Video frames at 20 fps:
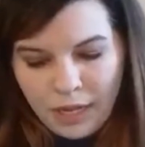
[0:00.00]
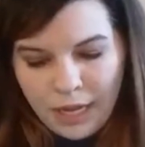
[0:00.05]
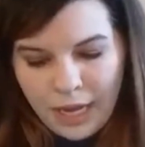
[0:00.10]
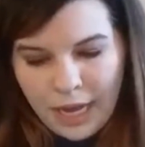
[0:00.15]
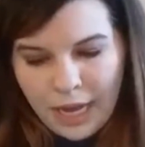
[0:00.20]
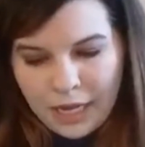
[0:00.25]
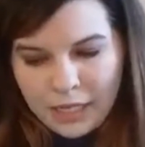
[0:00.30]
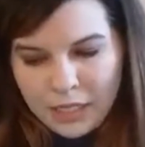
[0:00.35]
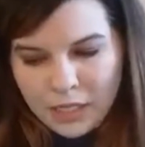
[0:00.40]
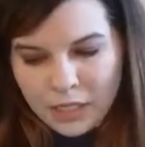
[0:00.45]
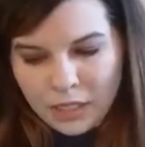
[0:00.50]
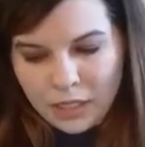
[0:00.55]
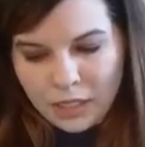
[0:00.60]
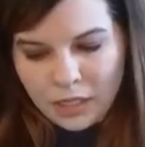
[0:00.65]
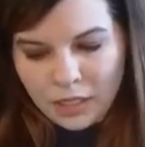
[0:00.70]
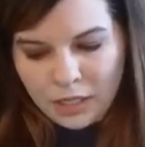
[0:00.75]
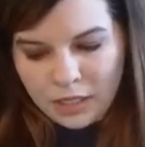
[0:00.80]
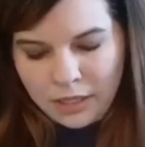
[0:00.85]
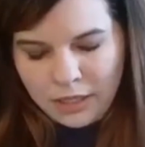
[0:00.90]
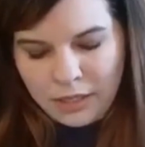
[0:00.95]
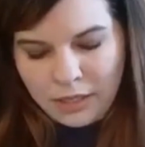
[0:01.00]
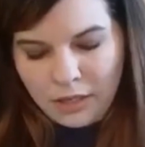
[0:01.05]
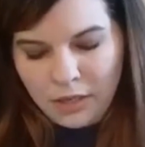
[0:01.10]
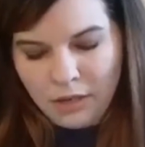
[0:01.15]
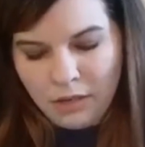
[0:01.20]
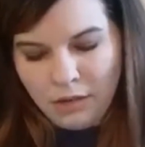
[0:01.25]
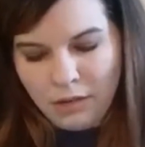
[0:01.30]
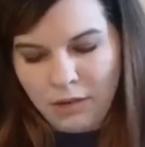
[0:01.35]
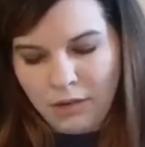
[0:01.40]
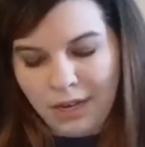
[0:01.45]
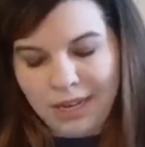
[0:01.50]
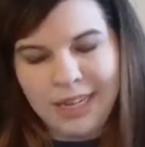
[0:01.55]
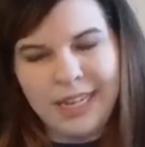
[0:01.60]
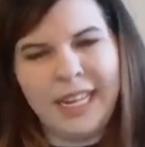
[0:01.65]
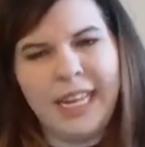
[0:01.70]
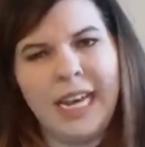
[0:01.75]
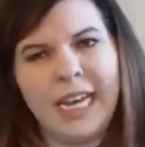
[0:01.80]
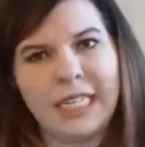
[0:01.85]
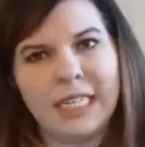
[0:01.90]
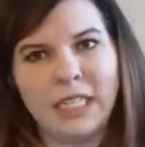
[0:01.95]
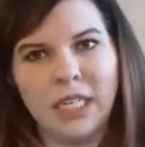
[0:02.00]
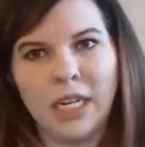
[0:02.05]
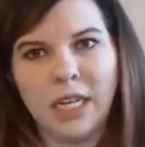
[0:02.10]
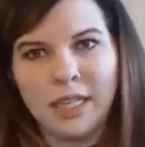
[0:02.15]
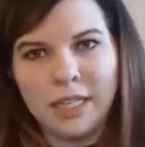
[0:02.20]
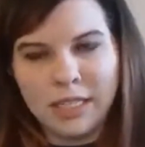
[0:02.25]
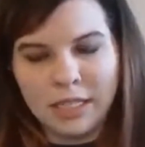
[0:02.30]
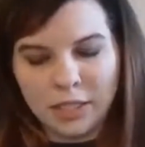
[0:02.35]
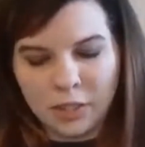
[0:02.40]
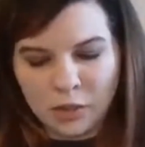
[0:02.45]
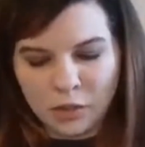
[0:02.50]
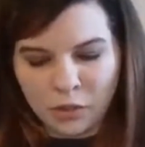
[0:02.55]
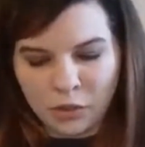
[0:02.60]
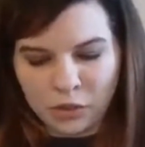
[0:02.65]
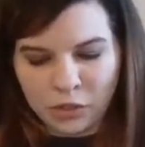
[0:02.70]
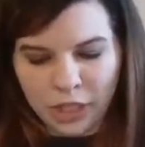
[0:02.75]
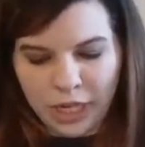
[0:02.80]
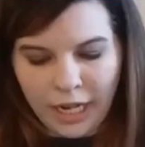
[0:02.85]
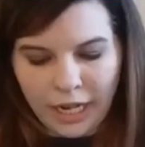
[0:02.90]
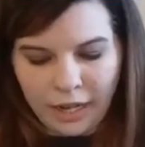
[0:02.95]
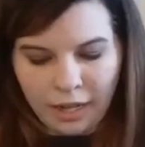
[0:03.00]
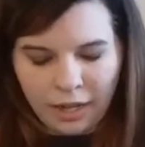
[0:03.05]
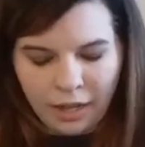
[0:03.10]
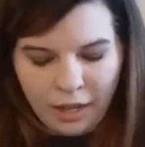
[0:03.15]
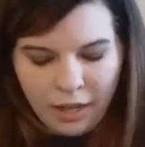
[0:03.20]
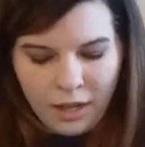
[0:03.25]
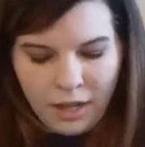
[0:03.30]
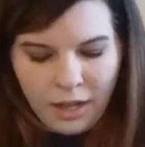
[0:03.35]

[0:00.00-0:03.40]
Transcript: I cast on, I didn't cast on, this is crochet.